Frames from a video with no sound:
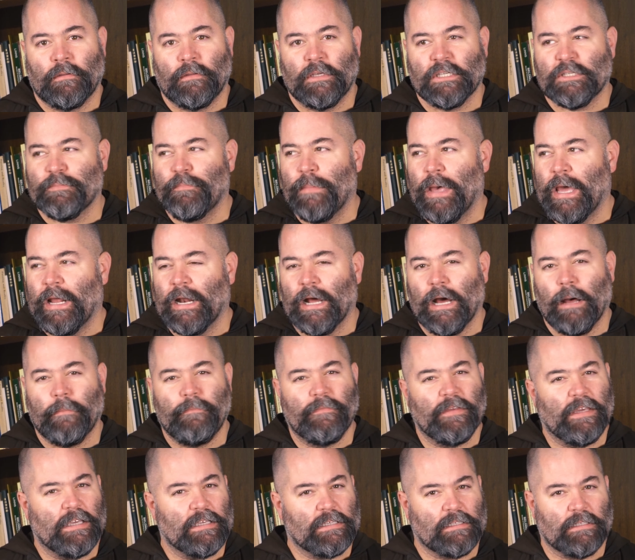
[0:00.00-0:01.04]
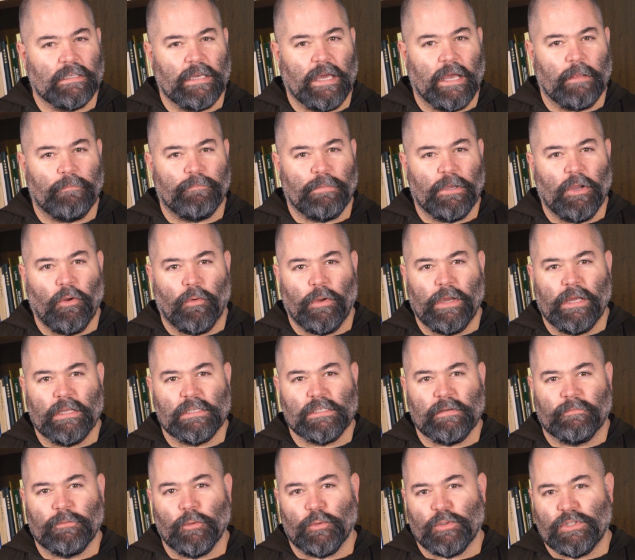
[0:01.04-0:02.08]
This man obviously had
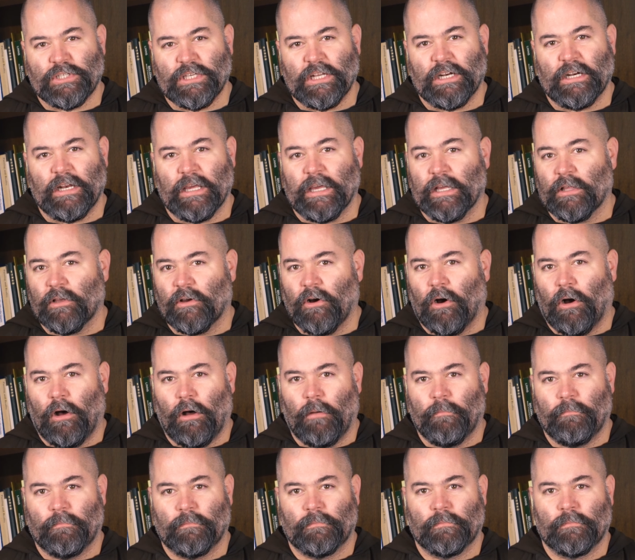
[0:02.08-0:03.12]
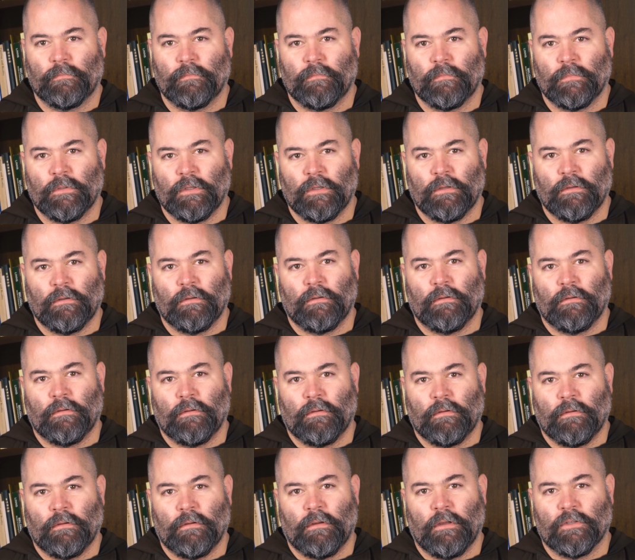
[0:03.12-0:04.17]
periods of lucidity and calm.
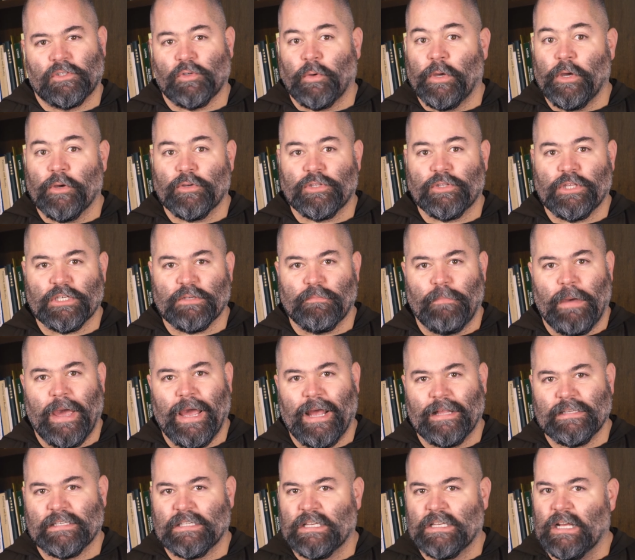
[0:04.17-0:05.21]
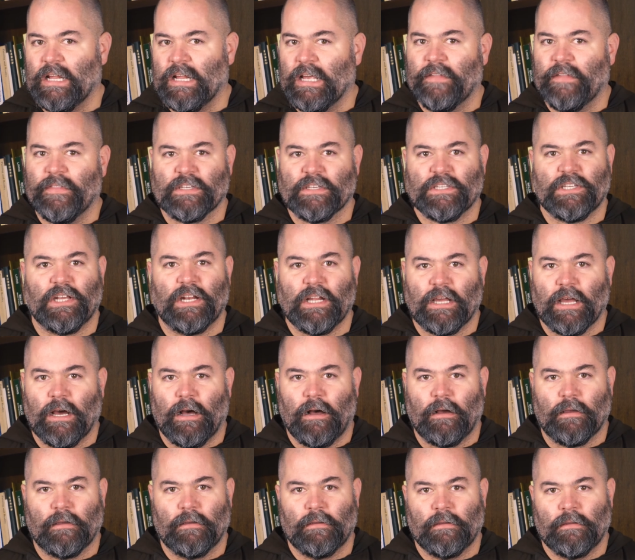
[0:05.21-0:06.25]
And so here's this man sitting in the
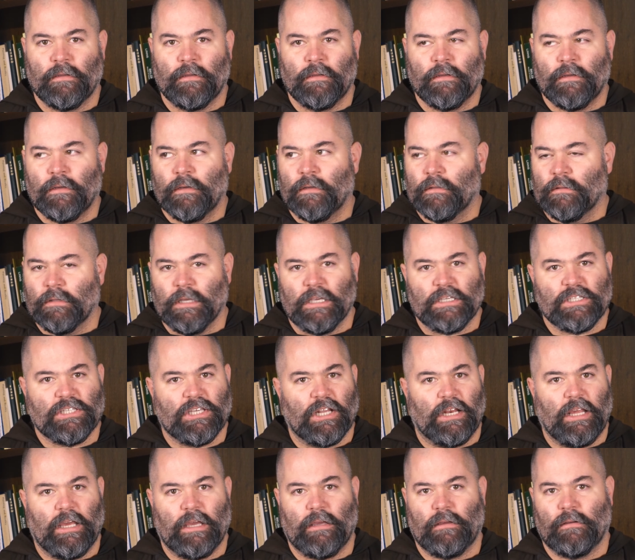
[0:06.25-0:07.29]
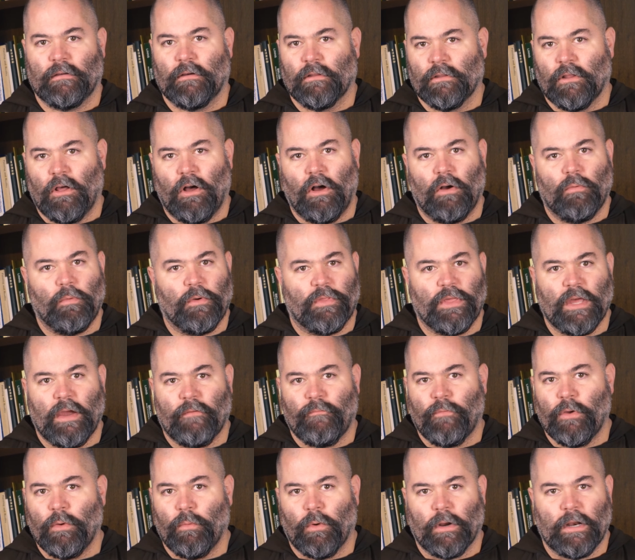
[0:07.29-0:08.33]
synagogue, listening along with
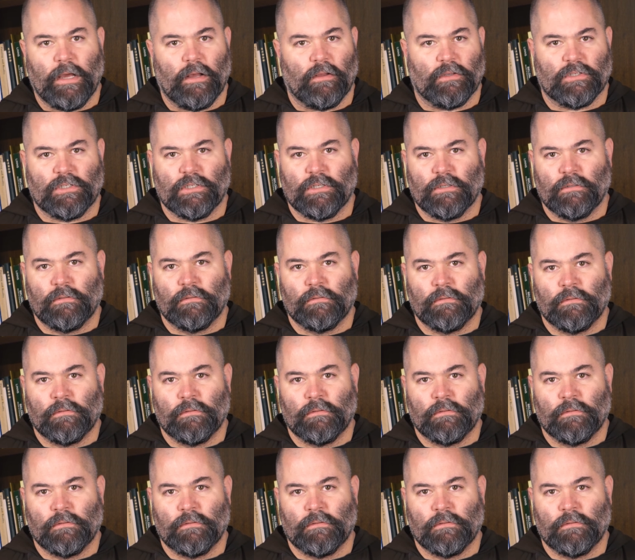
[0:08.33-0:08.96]
everyone else.